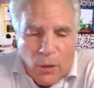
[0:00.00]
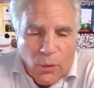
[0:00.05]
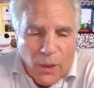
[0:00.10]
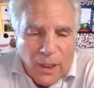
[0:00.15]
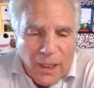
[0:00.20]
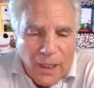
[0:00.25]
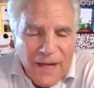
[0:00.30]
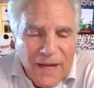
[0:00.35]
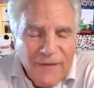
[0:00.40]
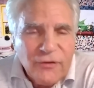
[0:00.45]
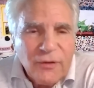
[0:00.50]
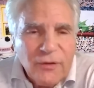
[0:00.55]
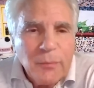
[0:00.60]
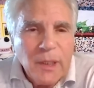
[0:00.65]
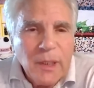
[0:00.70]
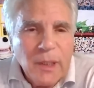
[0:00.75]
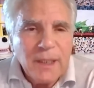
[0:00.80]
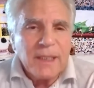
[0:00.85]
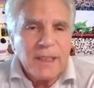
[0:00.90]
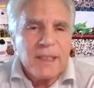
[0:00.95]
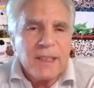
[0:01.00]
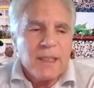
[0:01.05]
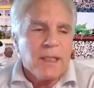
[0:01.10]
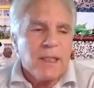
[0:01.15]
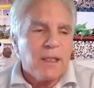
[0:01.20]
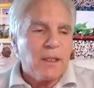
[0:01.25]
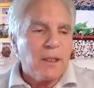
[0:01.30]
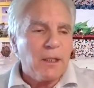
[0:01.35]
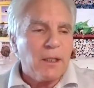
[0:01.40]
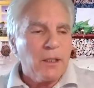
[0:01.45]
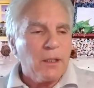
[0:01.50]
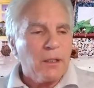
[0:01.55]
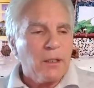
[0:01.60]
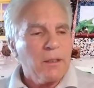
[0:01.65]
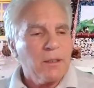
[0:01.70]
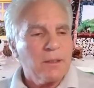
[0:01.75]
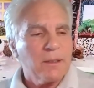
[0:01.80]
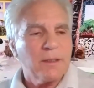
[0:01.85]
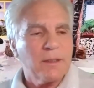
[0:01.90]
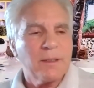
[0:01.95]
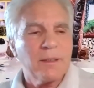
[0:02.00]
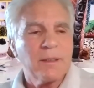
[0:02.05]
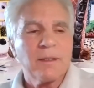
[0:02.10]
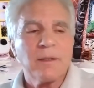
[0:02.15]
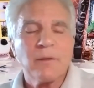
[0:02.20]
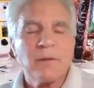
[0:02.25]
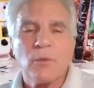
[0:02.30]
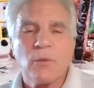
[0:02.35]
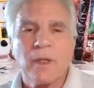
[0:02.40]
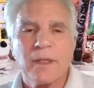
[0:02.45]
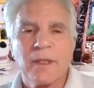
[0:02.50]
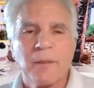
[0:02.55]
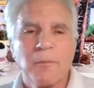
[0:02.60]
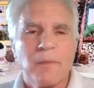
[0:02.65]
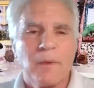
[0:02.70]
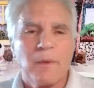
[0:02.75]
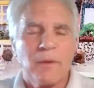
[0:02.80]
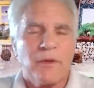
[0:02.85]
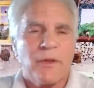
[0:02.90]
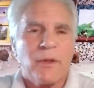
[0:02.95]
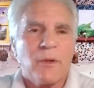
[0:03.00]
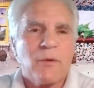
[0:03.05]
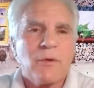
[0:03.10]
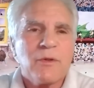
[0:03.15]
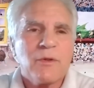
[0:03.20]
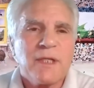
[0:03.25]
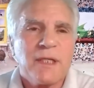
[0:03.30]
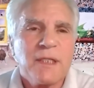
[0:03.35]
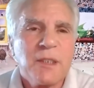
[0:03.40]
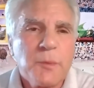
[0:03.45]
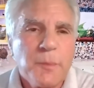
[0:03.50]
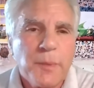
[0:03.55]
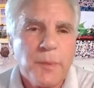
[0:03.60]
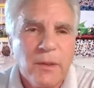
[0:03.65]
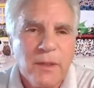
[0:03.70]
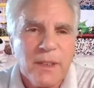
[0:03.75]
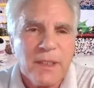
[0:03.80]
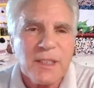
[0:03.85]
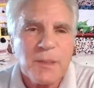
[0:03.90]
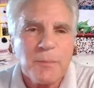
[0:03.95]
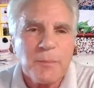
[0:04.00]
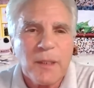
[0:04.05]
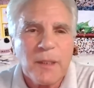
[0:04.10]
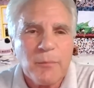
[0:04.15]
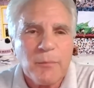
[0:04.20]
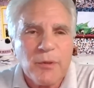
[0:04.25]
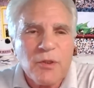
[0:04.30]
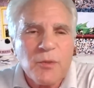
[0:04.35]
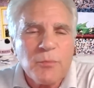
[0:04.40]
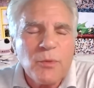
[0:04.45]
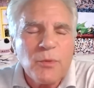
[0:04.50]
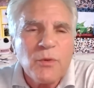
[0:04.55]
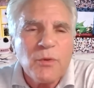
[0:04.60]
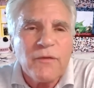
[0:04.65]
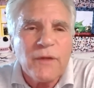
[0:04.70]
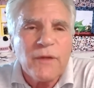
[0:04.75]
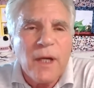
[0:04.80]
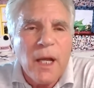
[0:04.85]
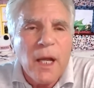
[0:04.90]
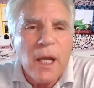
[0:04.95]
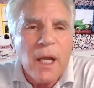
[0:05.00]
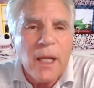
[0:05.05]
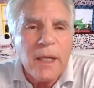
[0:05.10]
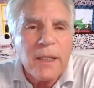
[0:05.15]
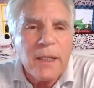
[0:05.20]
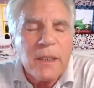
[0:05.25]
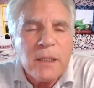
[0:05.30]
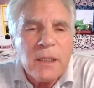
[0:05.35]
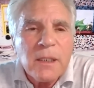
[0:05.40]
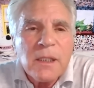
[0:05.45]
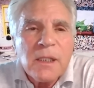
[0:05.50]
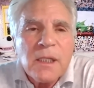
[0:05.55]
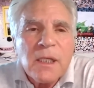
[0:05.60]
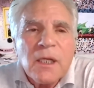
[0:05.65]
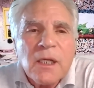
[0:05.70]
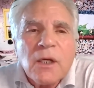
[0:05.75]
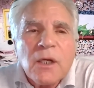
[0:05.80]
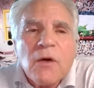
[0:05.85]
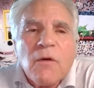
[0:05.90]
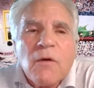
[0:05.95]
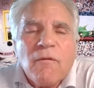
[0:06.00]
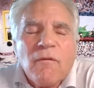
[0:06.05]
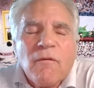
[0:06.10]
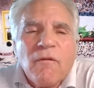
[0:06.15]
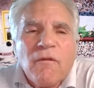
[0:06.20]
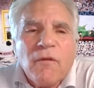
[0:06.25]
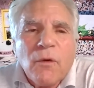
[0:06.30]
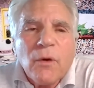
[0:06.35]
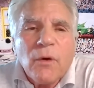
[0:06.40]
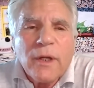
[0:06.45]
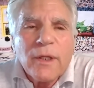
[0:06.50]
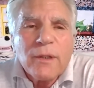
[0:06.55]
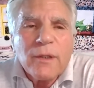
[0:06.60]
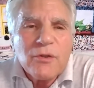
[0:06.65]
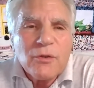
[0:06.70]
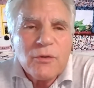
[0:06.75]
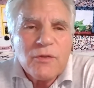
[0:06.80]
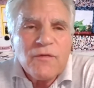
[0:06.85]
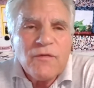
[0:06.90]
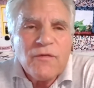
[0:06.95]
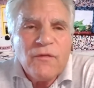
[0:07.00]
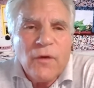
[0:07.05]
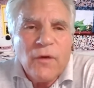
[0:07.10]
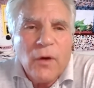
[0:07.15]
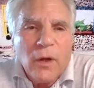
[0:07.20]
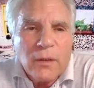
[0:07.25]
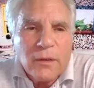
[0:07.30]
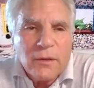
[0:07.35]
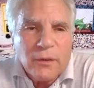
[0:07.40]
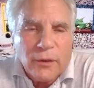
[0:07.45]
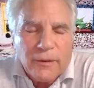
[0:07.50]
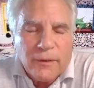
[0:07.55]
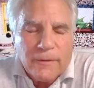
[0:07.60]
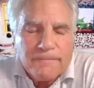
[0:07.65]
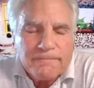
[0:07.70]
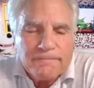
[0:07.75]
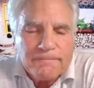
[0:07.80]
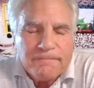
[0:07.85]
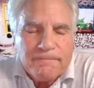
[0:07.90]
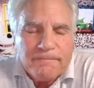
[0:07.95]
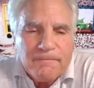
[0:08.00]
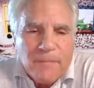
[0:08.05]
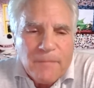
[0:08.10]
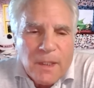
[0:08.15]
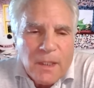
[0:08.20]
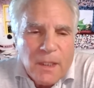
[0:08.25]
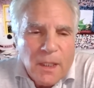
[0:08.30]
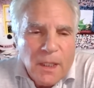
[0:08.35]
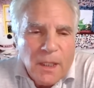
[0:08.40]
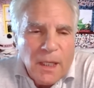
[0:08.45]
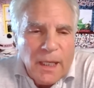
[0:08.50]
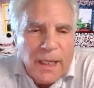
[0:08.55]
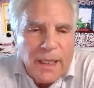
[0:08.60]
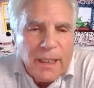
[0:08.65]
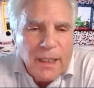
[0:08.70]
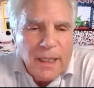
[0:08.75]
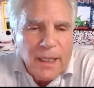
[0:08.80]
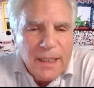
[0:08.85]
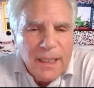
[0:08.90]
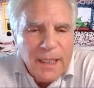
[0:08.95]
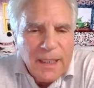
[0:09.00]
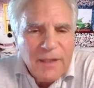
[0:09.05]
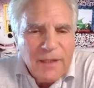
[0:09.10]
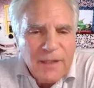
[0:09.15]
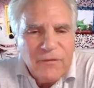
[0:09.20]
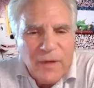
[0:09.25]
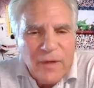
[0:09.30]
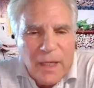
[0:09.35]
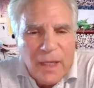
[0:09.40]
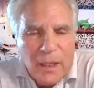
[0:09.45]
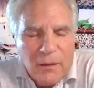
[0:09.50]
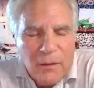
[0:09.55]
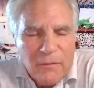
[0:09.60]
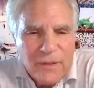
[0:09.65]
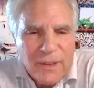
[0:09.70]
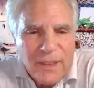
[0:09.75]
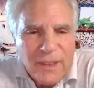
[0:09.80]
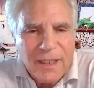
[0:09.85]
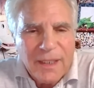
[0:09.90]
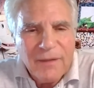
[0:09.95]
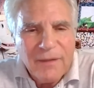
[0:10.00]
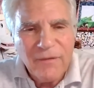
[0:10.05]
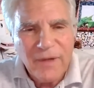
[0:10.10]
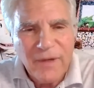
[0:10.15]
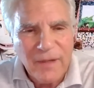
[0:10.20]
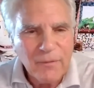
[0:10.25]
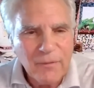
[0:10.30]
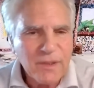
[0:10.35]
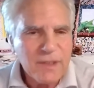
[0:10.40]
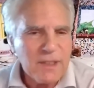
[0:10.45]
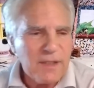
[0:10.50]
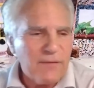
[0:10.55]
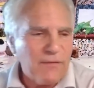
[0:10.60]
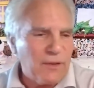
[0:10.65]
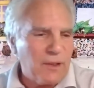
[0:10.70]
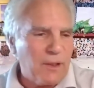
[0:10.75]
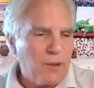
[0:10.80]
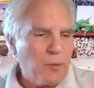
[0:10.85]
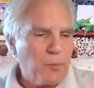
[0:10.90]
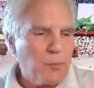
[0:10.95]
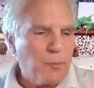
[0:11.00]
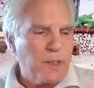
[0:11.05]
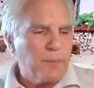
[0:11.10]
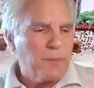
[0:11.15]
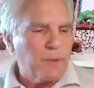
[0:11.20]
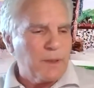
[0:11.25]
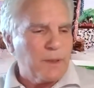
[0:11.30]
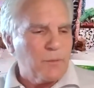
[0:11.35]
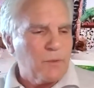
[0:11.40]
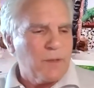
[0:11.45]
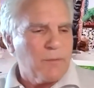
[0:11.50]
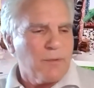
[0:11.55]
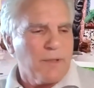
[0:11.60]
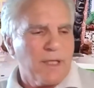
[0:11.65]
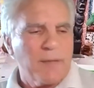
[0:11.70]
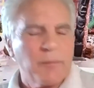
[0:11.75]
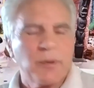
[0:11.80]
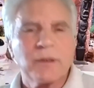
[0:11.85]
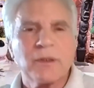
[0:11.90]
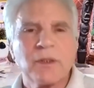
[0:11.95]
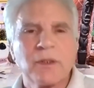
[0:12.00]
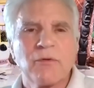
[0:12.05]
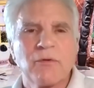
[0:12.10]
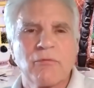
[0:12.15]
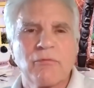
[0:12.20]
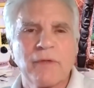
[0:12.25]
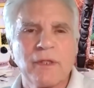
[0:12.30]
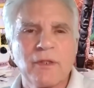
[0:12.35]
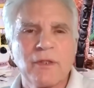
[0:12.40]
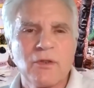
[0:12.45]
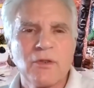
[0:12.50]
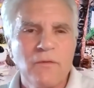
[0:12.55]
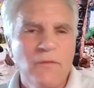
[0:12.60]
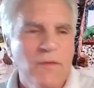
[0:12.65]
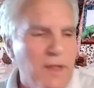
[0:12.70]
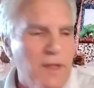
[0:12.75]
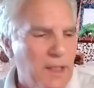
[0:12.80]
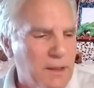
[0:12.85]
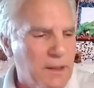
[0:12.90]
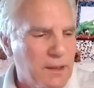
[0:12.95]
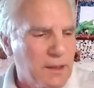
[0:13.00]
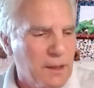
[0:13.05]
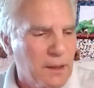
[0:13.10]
Well, after about a year, when the, those experienced members moved on, Voyagers faltered. And I got involved, and I got involved with several other people, and we were able to rejuvenate